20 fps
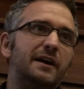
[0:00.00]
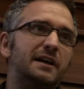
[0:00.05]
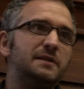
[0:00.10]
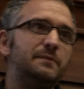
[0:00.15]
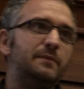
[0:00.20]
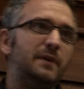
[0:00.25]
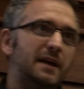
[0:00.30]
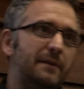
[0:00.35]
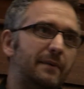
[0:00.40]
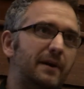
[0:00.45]

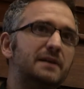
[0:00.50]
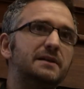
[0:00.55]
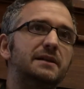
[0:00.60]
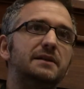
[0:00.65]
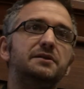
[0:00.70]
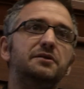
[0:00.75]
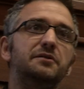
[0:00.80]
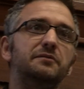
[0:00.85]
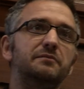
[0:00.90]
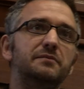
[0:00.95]
racks, playback
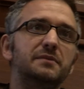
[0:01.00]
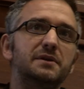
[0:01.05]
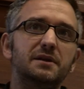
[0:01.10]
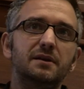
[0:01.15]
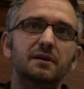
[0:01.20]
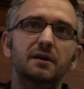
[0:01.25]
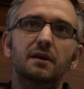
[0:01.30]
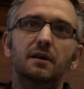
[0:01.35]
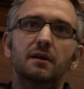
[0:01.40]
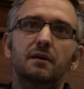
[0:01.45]

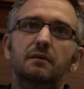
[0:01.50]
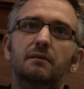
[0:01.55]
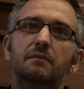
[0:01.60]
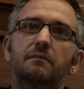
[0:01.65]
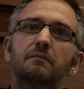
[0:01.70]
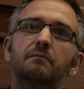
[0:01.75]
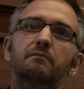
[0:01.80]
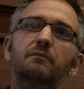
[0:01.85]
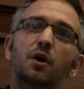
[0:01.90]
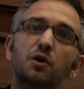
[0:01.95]
systems,
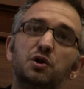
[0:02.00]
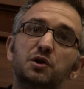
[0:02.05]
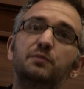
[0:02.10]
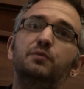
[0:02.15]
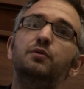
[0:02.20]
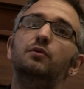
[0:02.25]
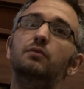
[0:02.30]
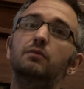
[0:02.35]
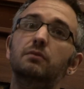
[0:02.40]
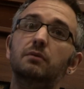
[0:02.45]

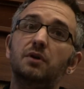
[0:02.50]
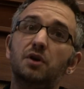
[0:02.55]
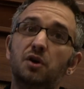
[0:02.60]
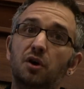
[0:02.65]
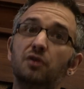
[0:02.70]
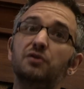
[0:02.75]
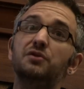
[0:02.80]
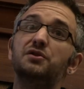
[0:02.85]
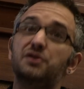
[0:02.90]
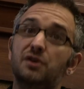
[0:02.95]
multiple
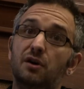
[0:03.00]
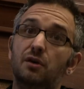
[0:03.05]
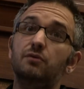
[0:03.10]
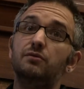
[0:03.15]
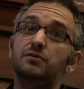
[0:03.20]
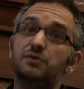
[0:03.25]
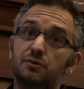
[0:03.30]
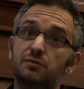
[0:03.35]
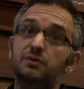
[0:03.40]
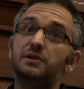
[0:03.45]

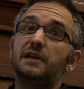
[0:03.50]
consoles all